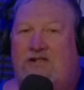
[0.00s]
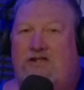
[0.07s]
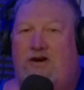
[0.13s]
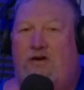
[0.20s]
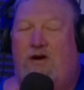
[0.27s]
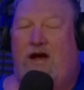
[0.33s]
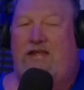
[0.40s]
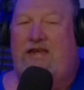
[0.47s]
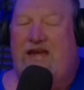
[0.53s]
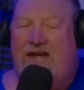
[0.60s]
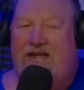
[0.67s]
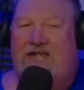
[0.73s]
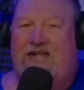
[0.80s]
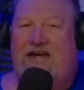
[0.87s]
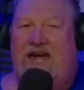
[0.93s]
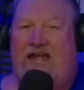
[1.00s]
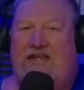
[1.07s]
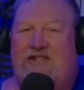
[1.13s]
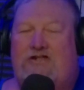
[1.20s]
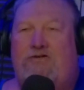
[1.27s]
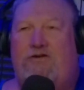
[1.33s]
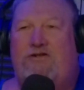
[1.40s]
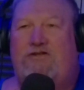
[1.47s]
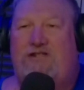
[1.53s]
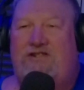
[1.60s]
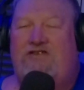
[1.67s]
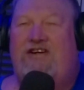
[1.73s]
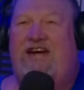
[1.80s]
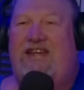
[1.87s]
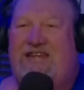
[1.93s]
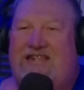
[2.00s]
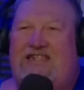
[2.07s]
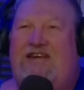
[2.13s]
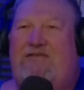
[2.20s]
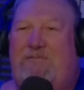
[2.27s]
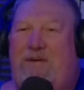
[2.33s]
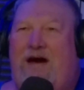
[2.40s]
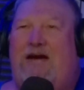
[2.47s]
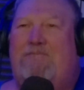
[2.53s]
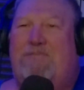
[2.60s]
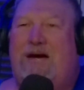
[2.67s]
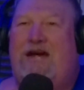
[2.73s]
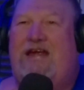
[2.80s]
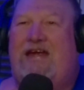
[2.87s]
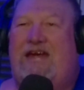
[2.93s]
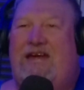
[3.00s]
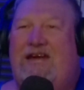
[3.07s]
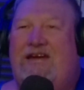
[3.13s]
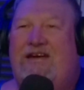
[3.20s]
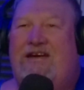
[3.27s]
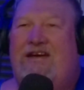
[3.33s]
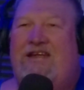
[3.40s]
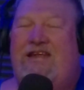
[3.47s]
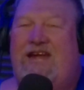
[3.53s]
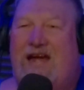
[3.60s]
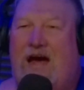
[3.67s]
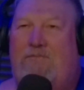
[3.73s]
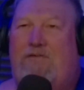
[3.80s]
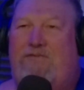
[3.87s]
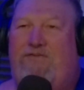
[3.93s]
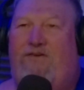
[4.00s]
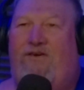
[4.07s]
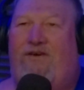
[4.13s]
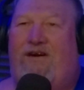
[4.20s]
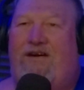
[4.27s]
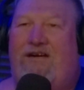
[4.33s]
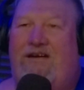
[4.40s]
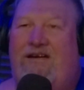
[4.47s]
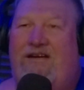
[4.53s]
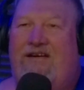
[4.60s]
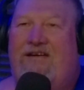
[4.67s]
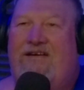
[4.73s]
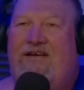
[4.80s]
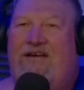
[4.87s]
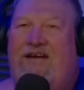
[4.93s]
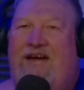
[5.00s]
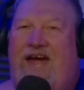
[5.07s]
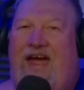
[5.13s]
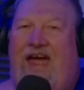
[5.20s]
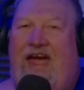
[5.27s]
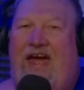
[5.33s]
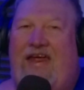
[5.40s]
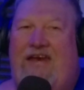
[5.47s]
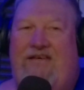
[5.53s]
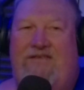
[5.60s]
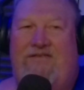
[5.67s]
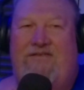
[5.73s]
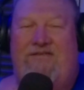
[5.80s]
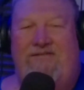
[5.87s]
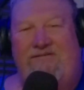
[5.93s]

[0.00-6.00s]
So at the end of the day, the schools are still getting the same amount of money they got before. And,